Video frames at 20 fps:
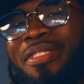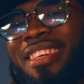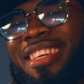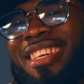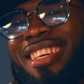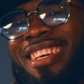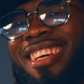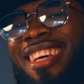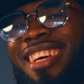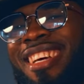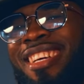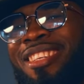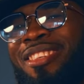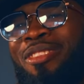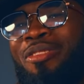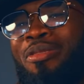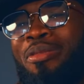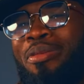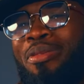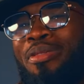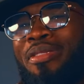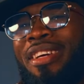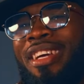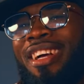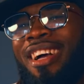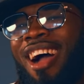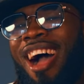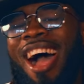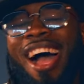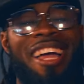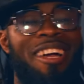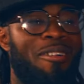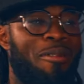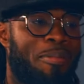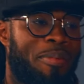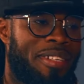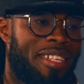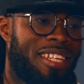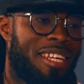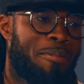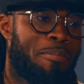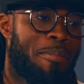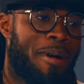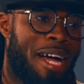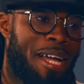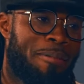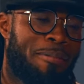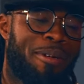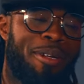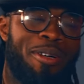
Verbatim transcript: were those trips were eye opening and mind